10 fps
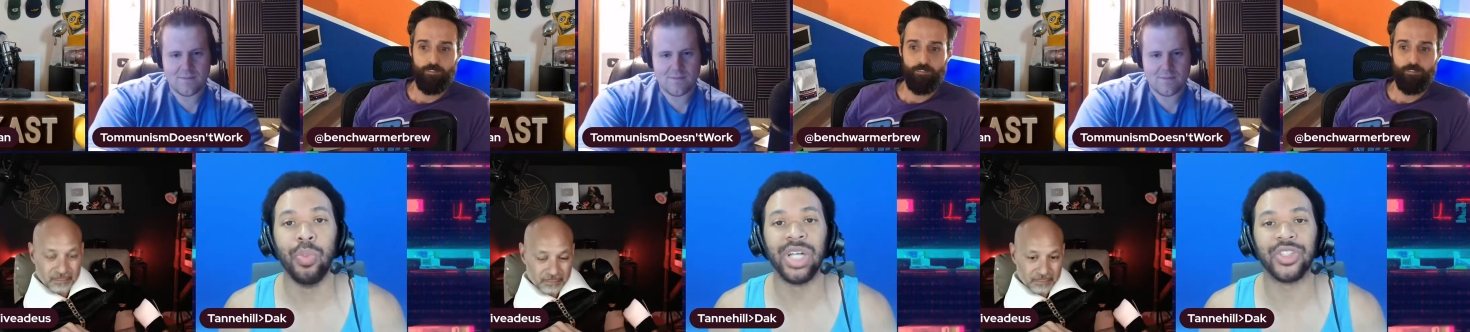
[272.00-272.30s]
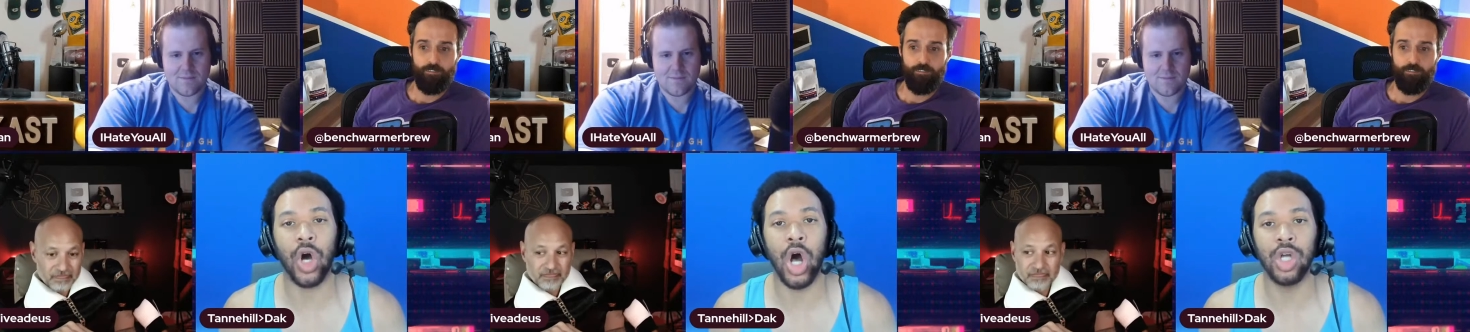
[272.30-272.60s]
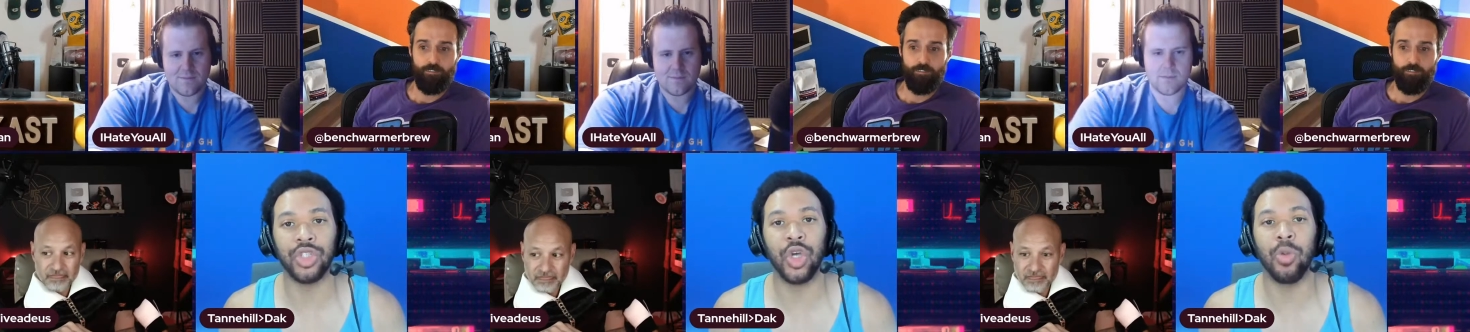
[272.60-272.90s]
Speaker 1: You must
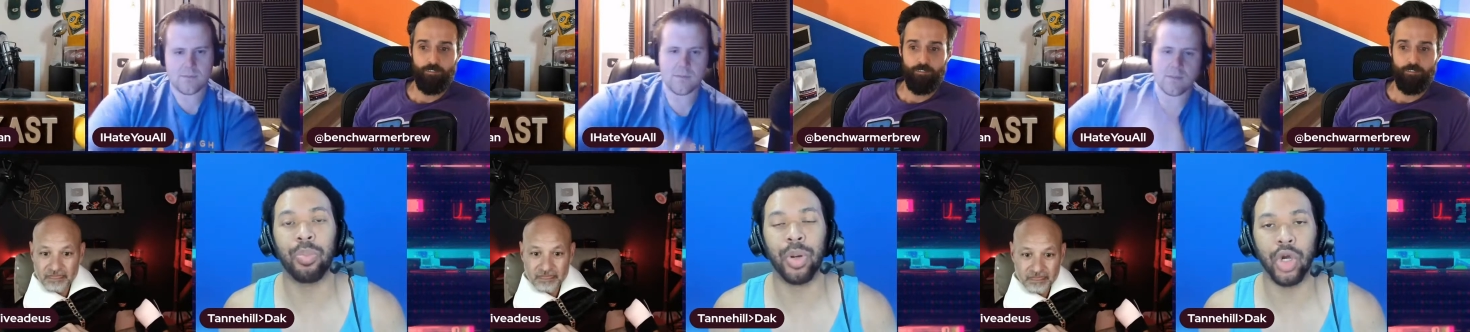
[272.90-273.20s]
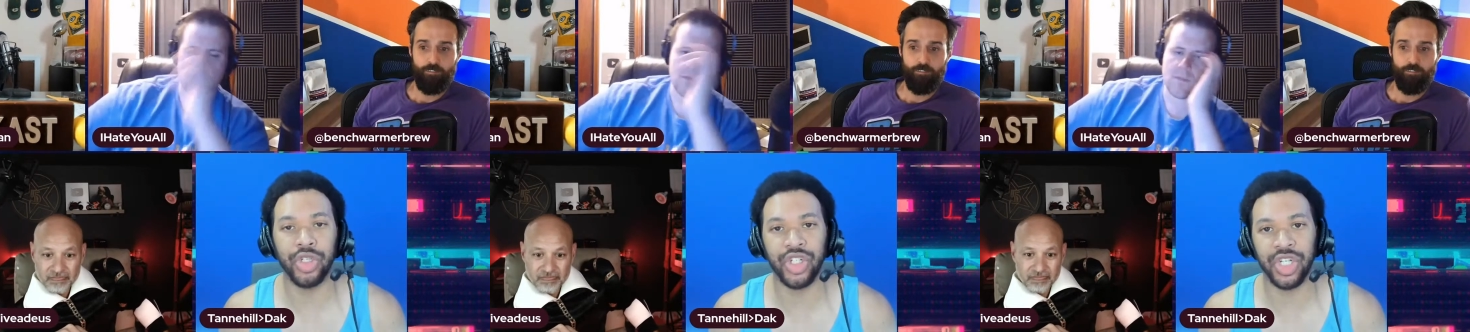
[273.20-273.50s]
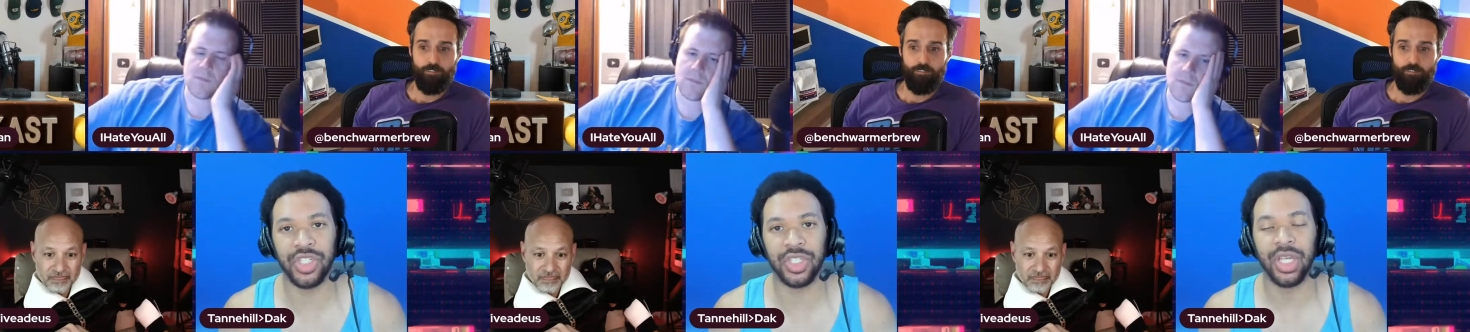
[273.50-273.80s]
also
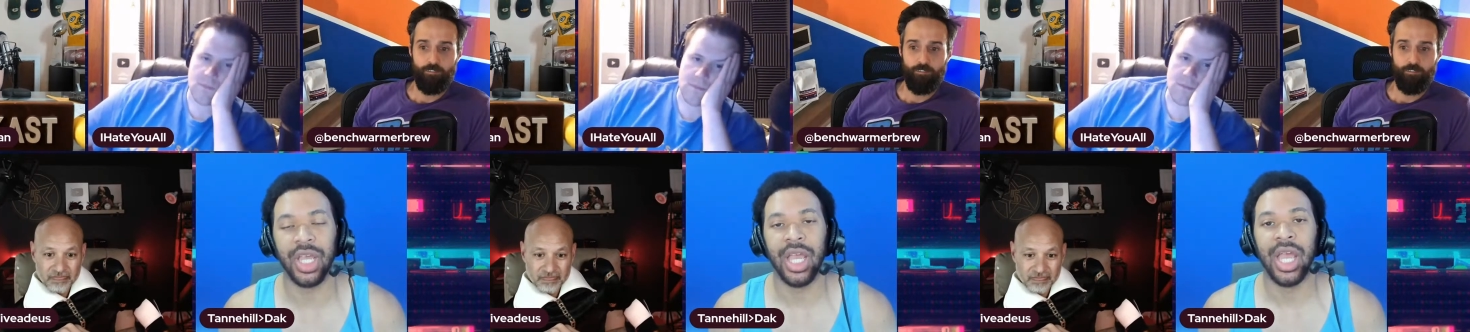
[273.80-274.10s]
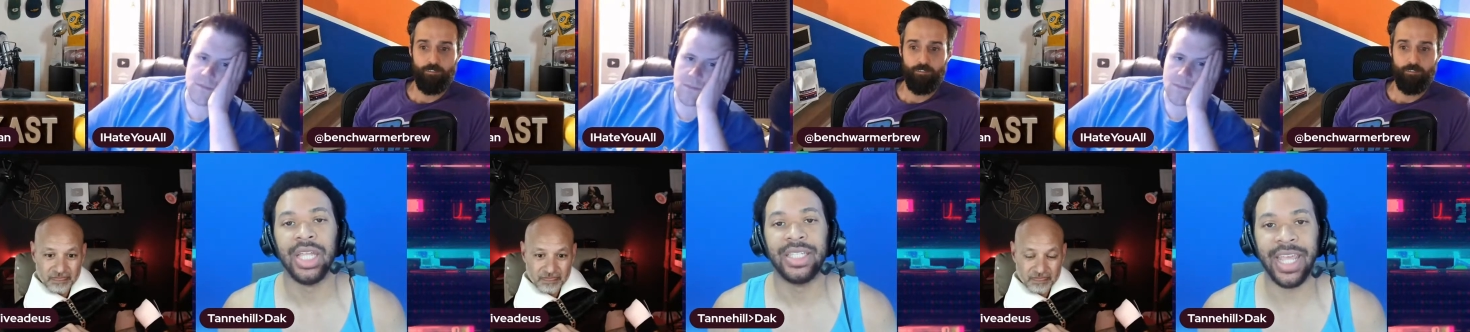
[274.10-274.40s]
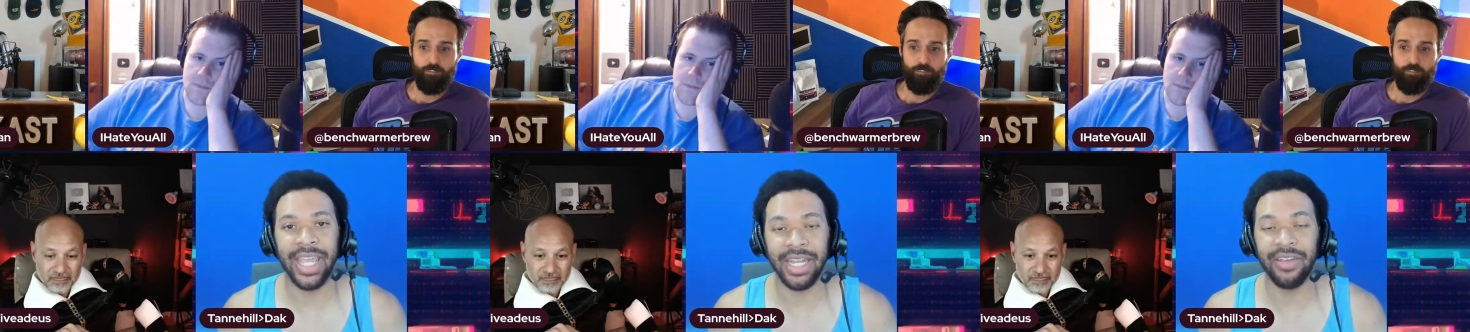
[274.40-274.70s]
purchase
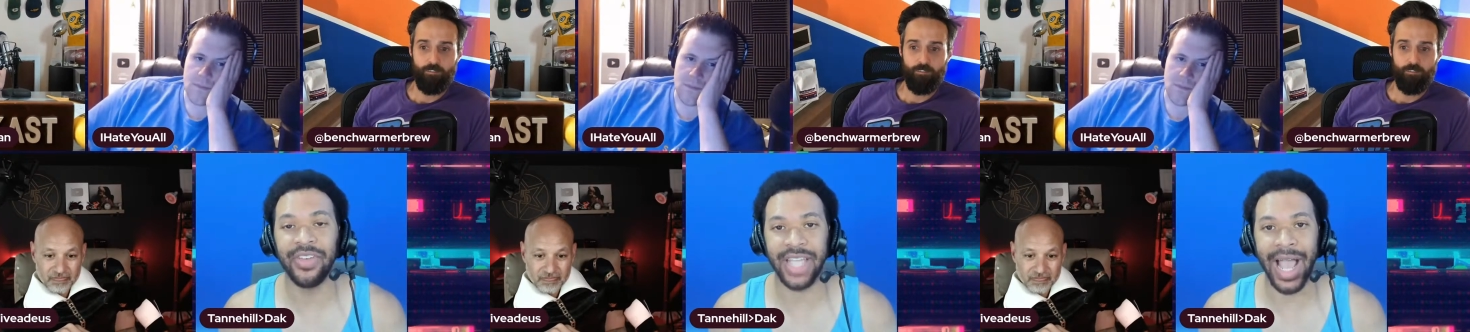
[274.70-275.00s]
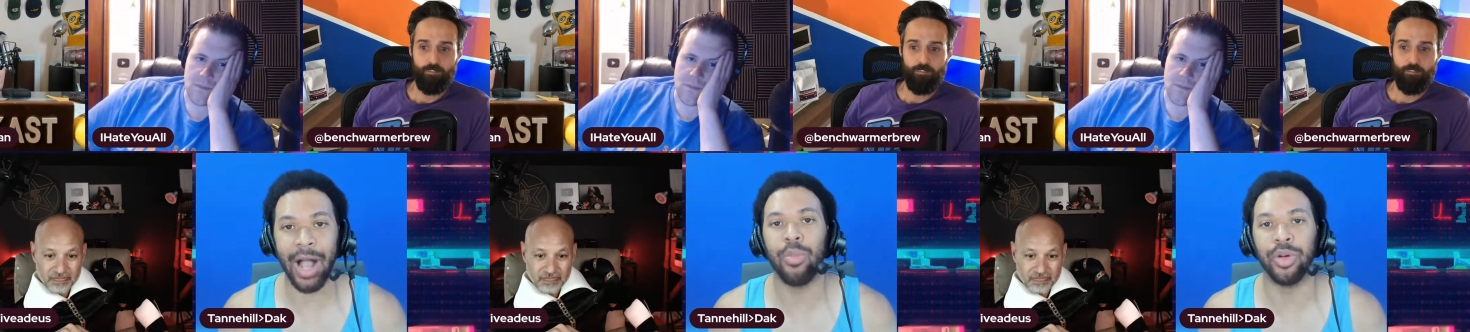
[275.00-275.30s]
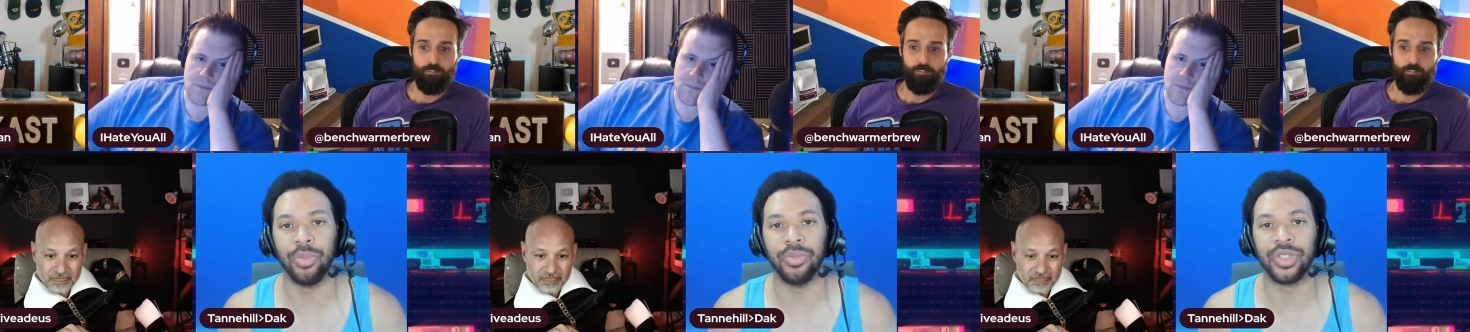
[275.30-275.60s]
10 of his
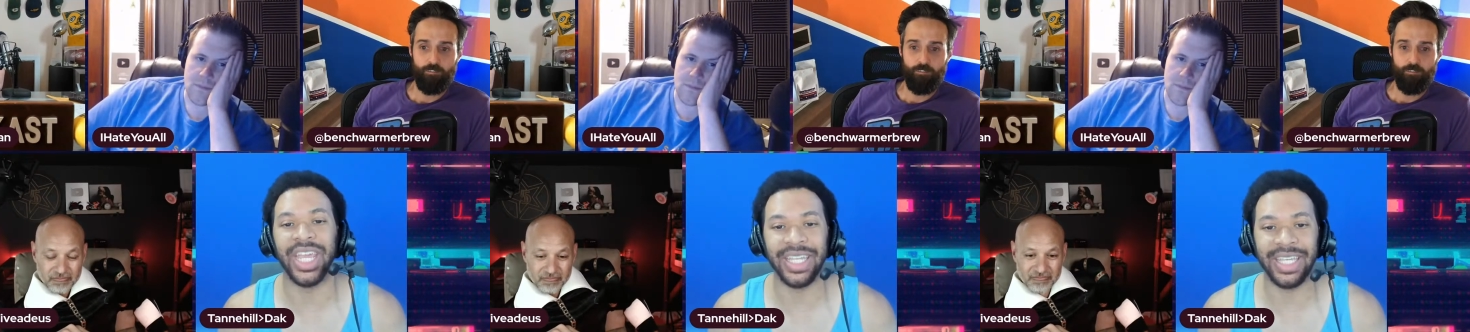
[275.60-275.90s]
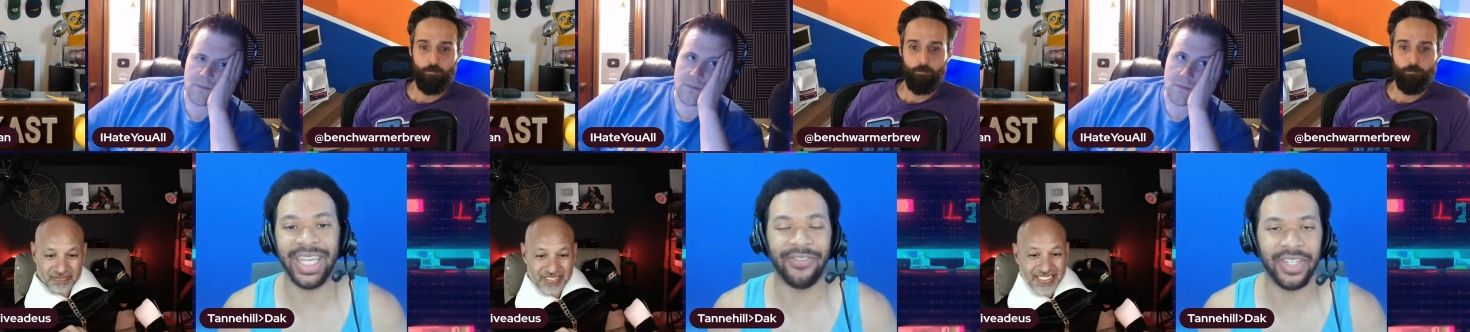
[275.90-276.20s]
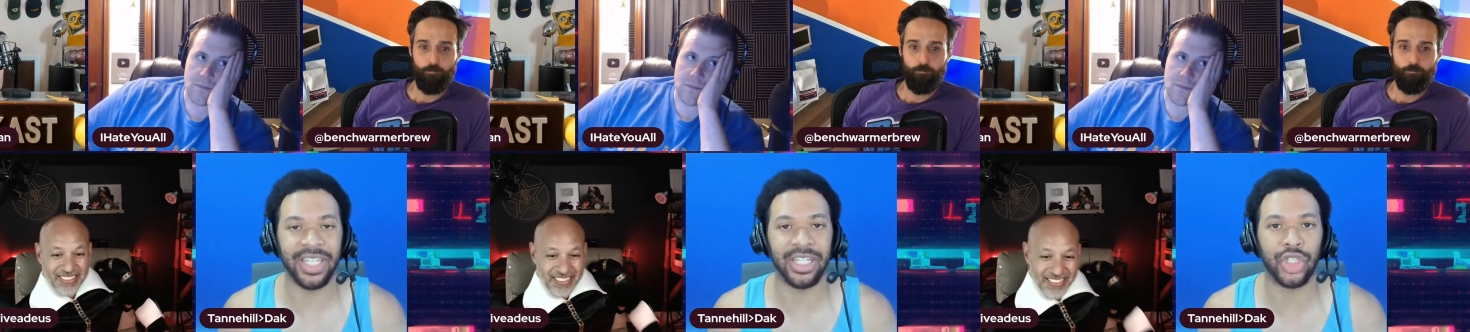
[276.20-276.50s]
albums and
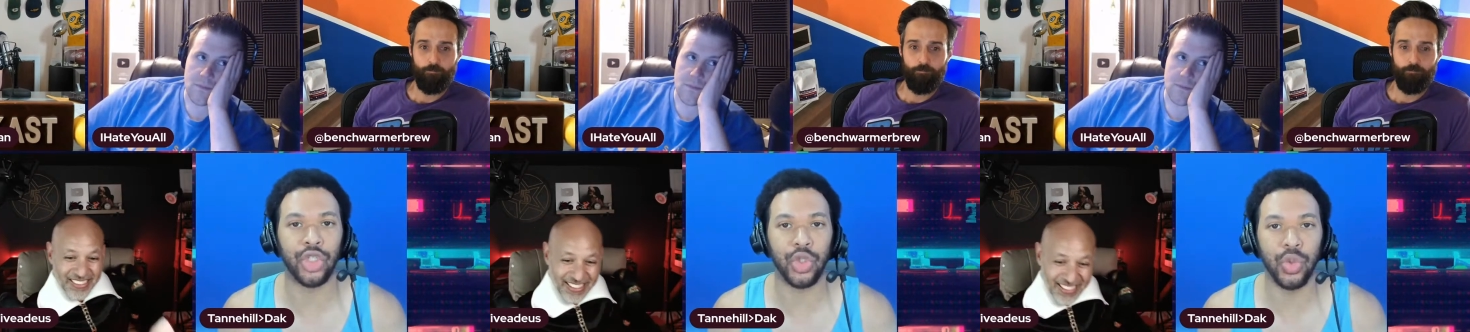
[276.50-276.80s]
gift it